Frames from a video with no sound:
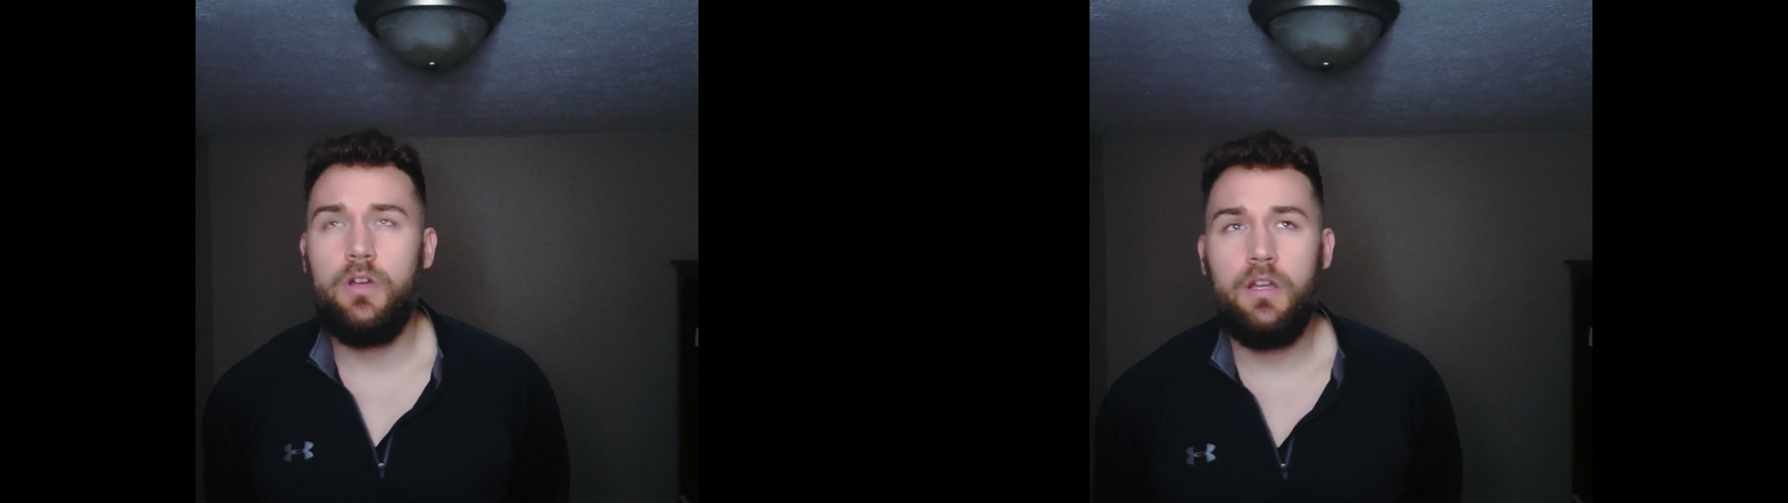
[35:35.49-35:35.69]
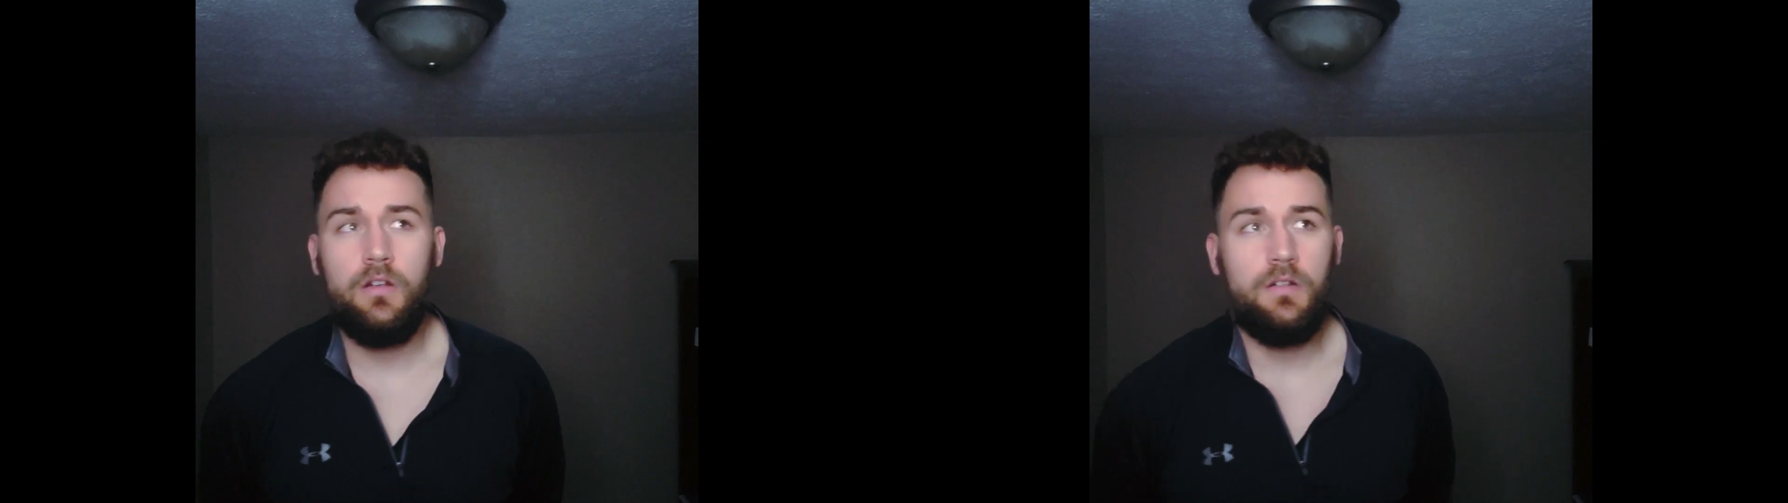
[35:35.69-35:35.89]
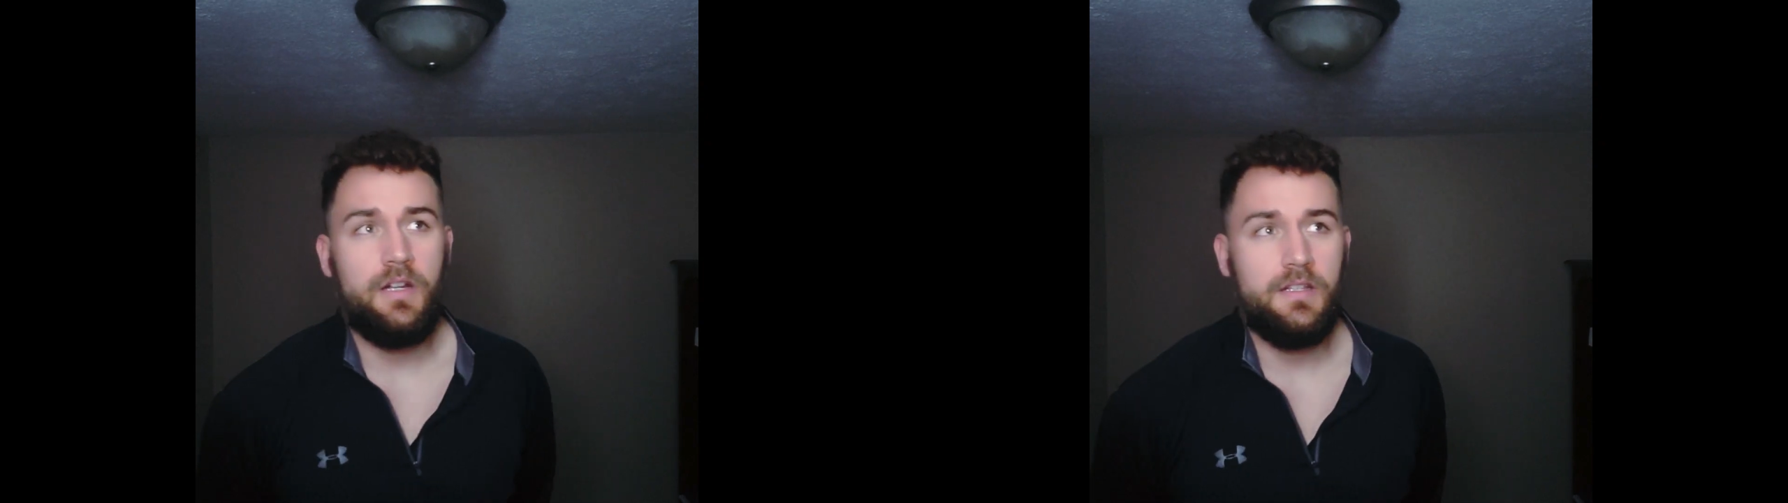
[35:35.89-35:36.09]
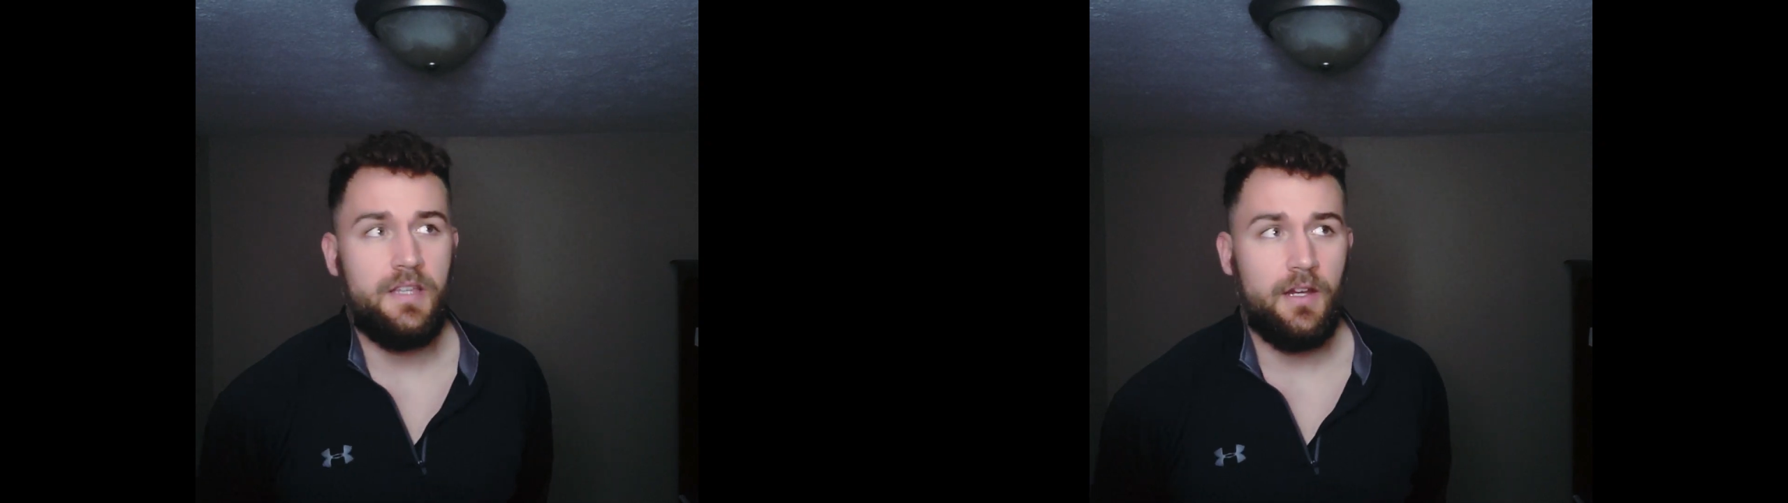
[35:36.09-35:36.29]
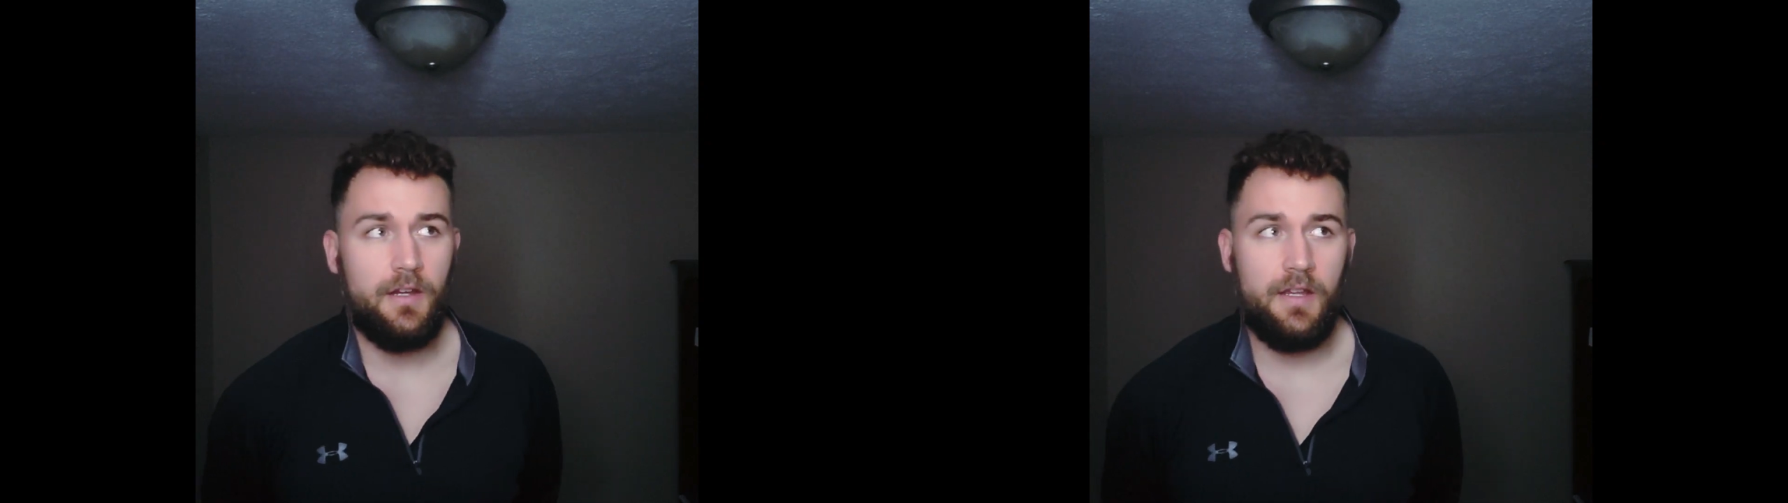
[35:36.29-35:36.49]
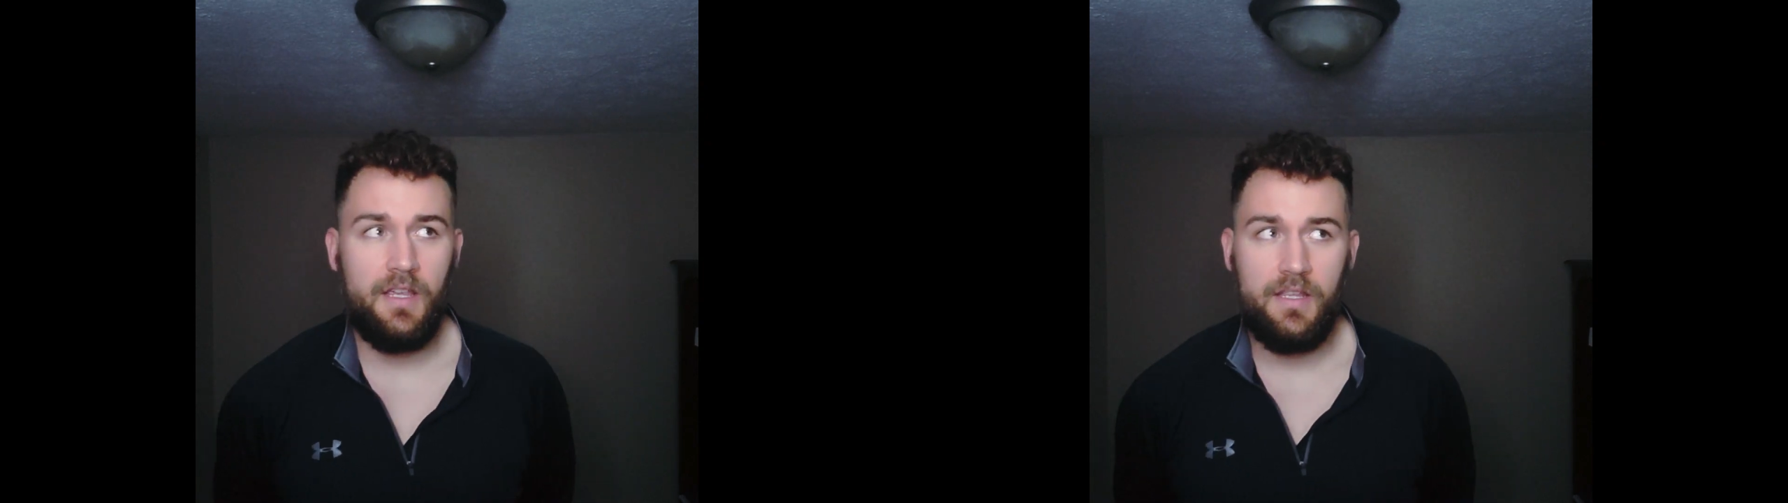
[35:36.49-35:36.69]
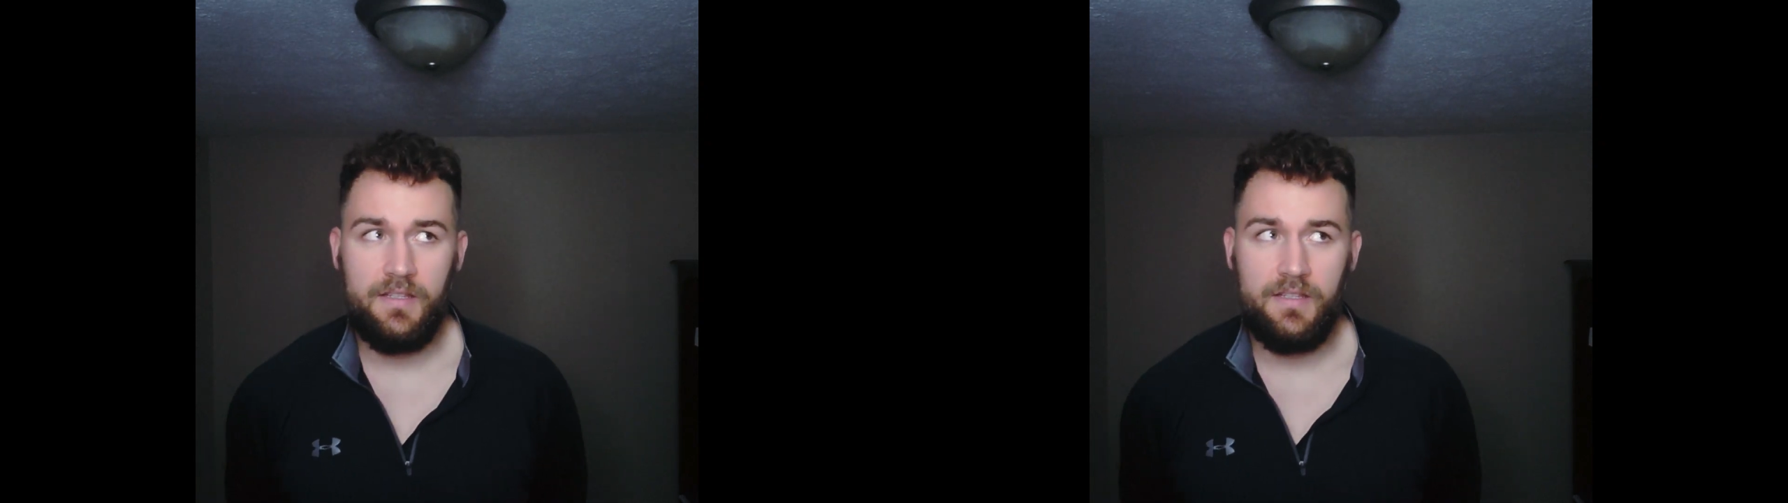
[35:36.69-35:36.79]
Hereditary